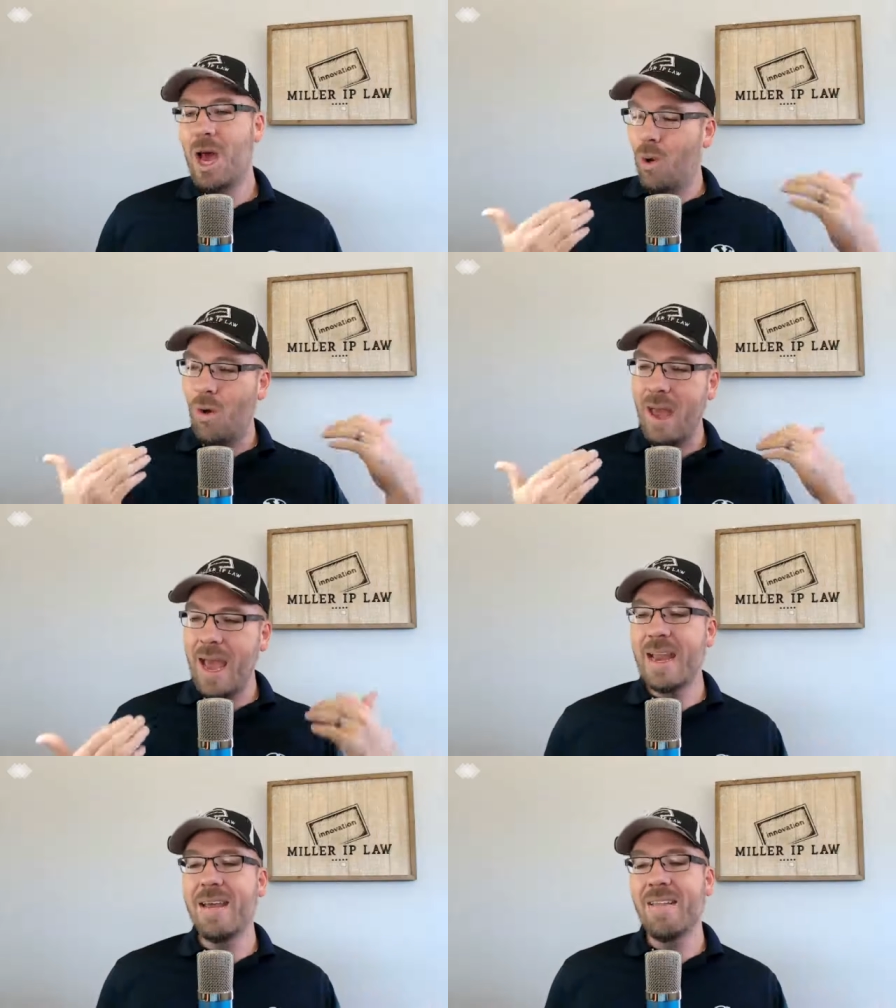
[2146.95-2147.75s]
Well,
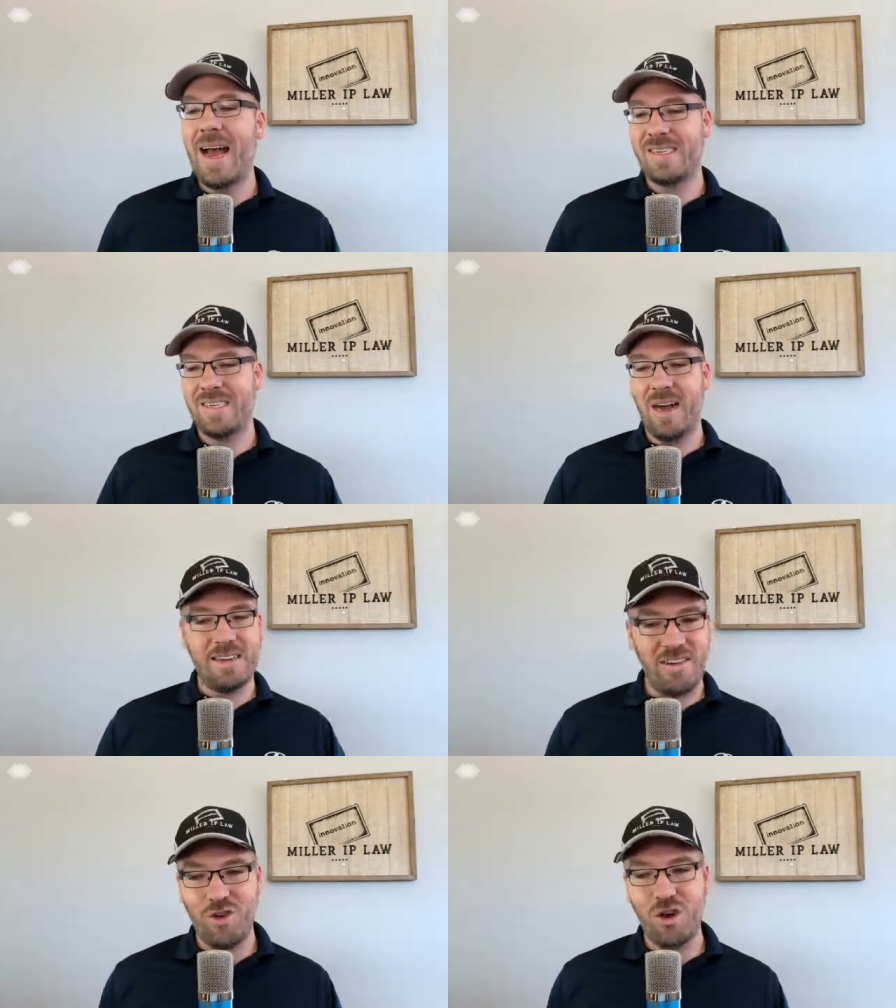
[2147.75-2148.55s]
any last
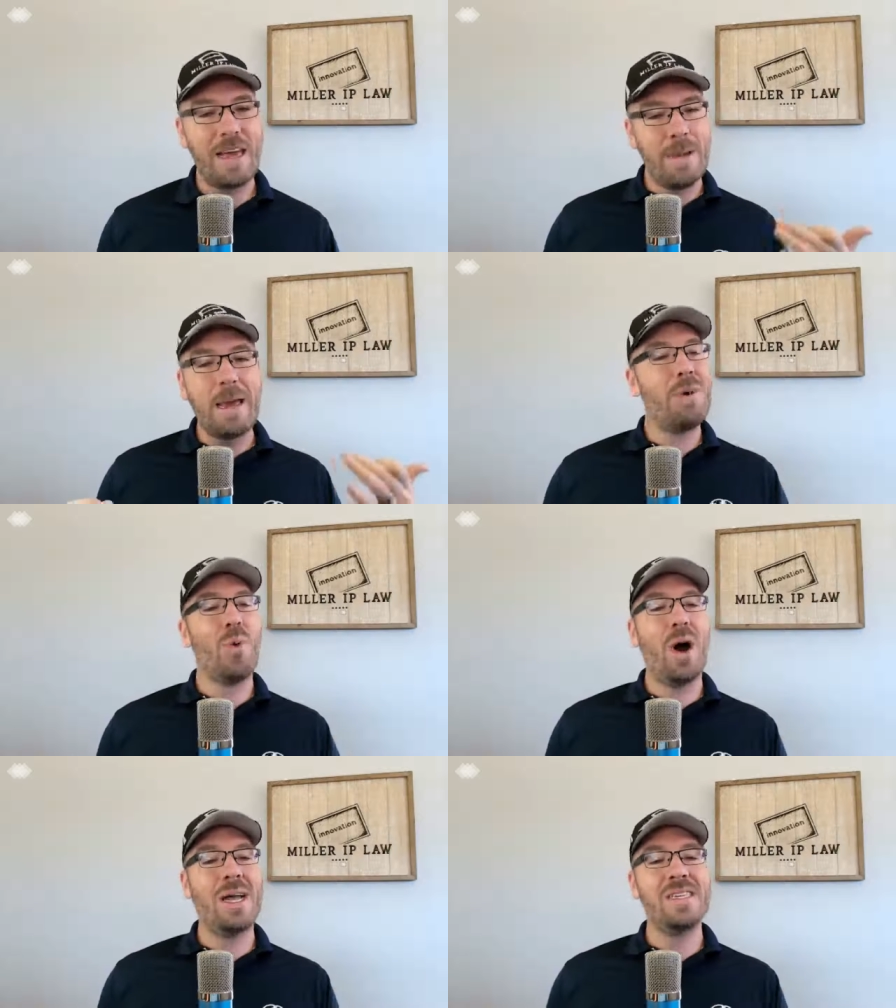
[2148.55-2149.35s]
thoughts if you were to give maybe
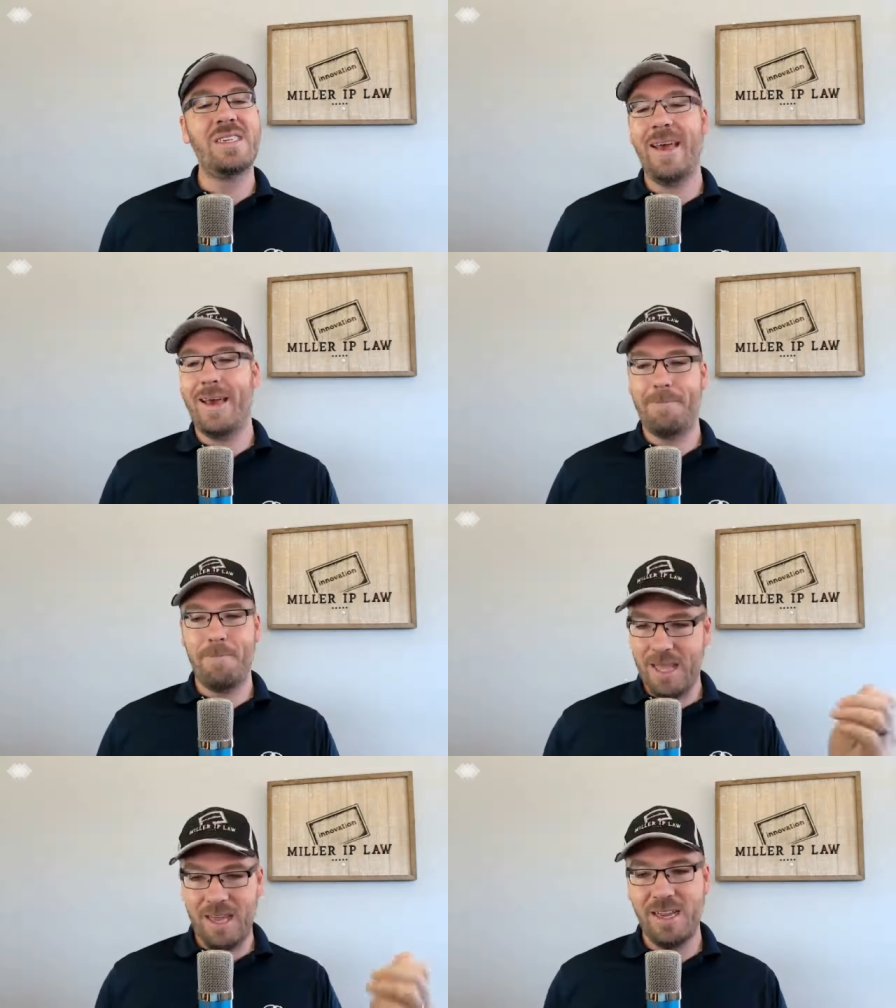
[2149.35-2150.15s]
one
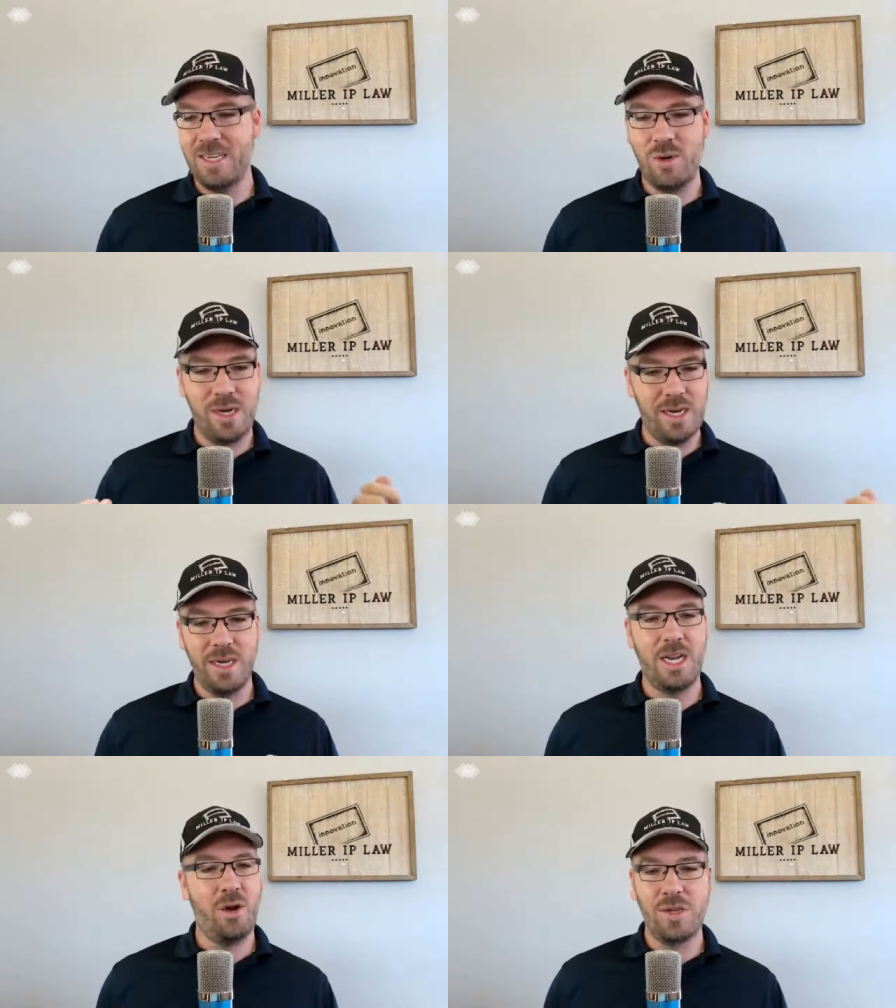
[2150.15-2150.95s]
tip eh, to a
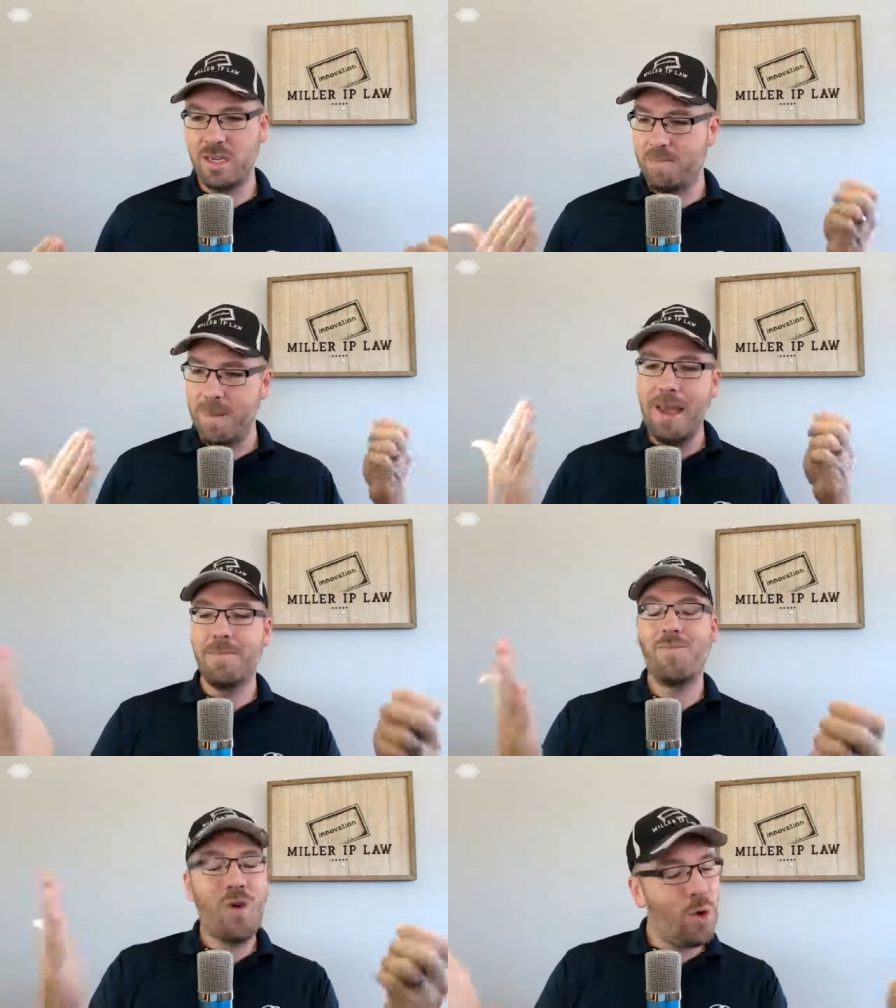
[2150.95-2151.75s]
you know to
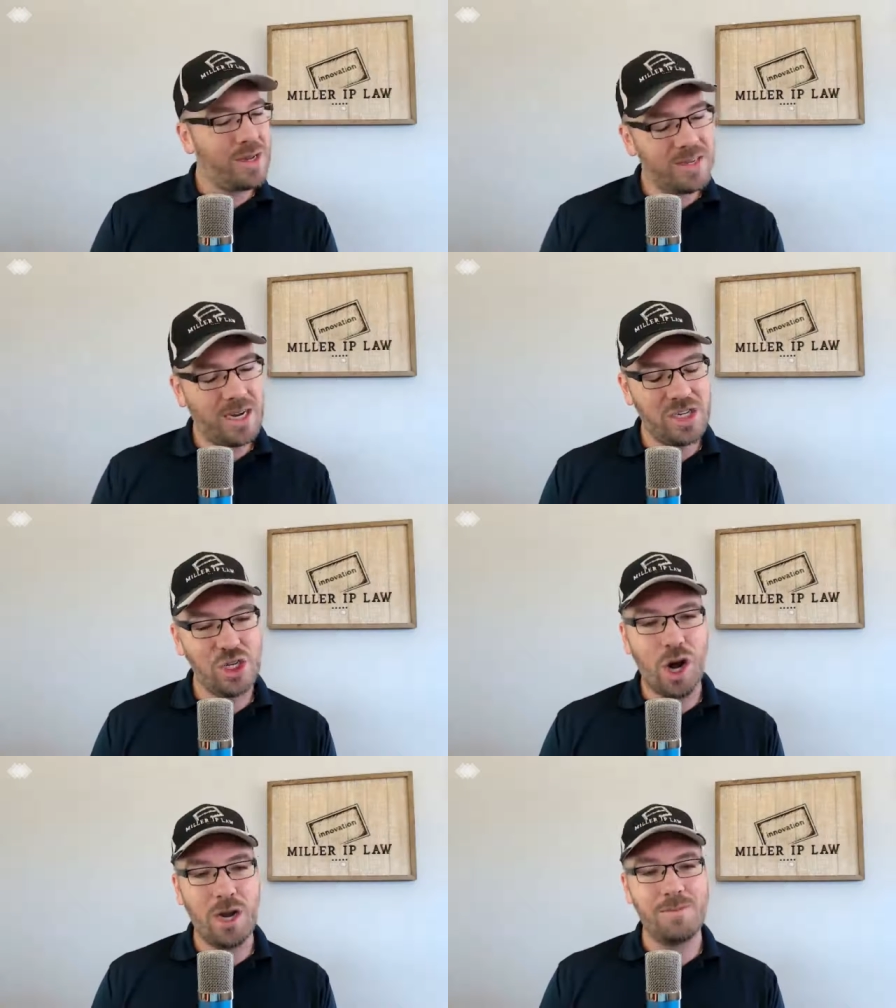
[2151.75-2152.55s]
make focus on
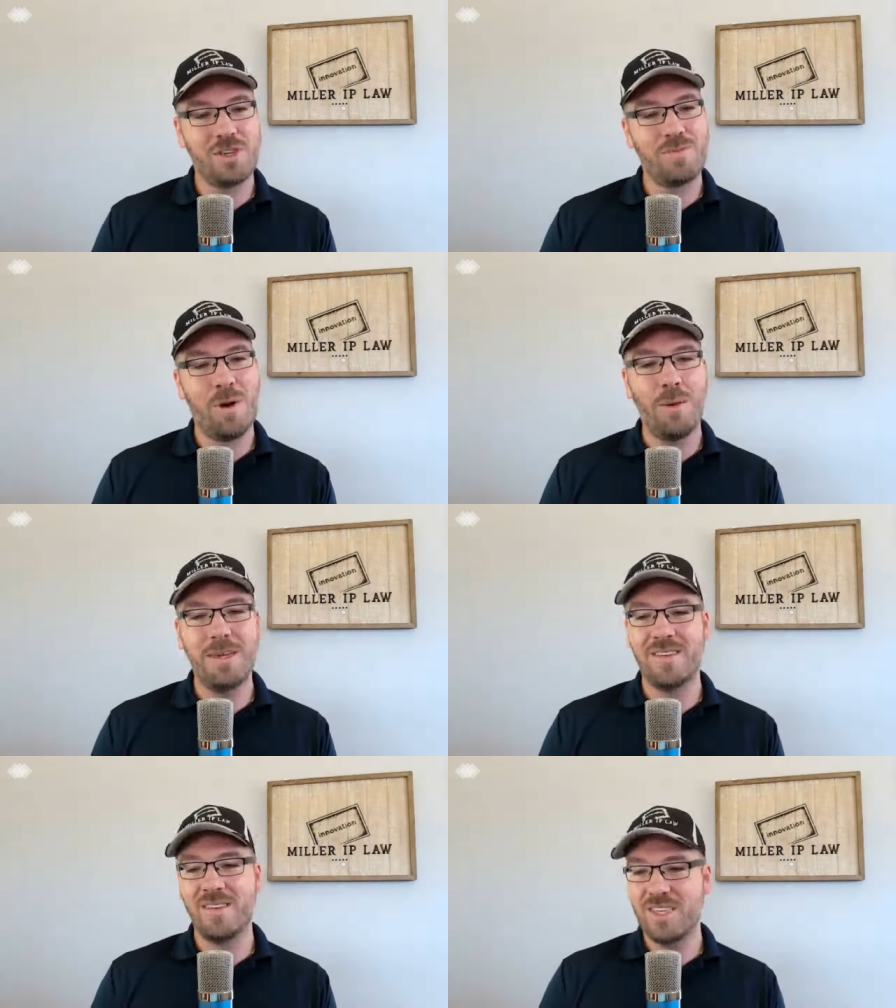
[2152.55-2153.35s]
startups or small
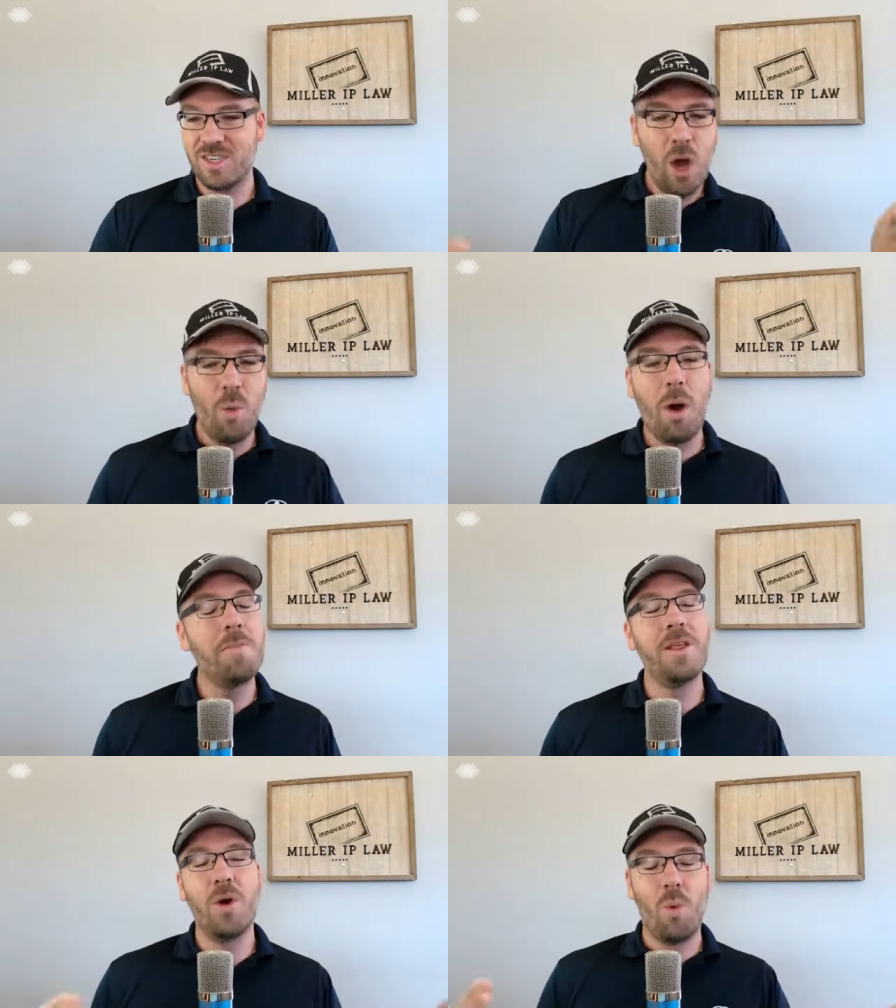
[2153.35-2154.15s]
businesses, what would
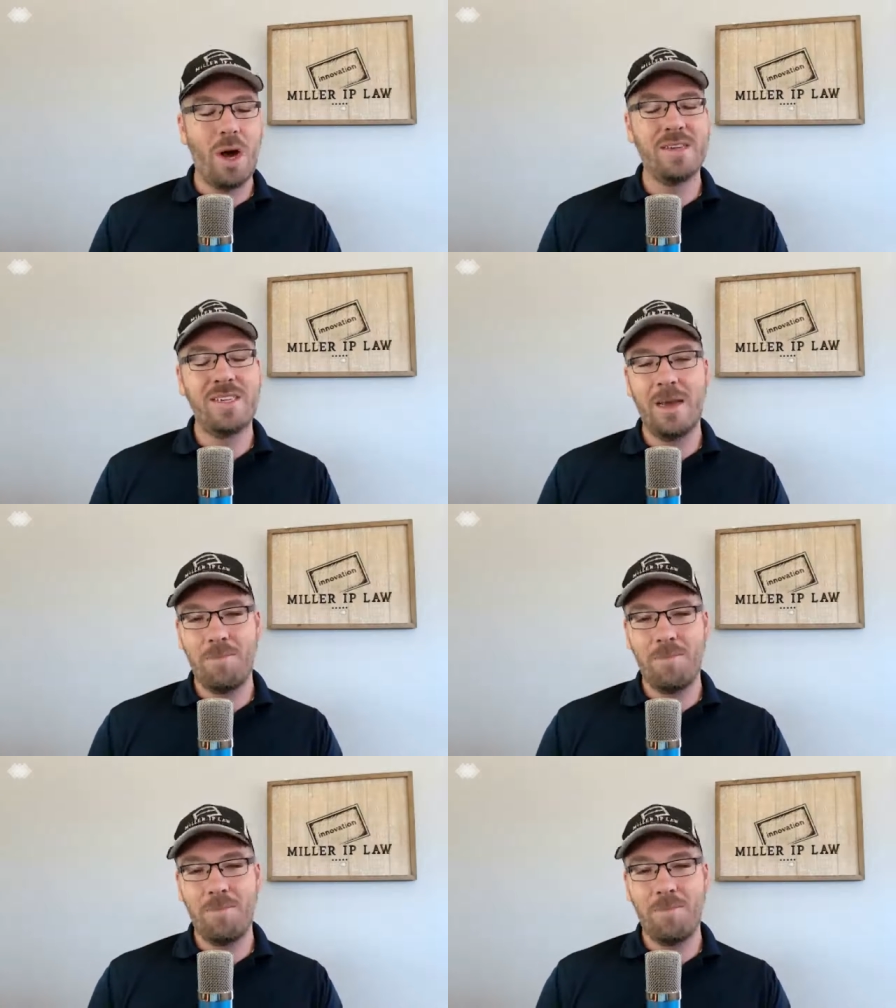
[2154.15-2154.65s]
be the one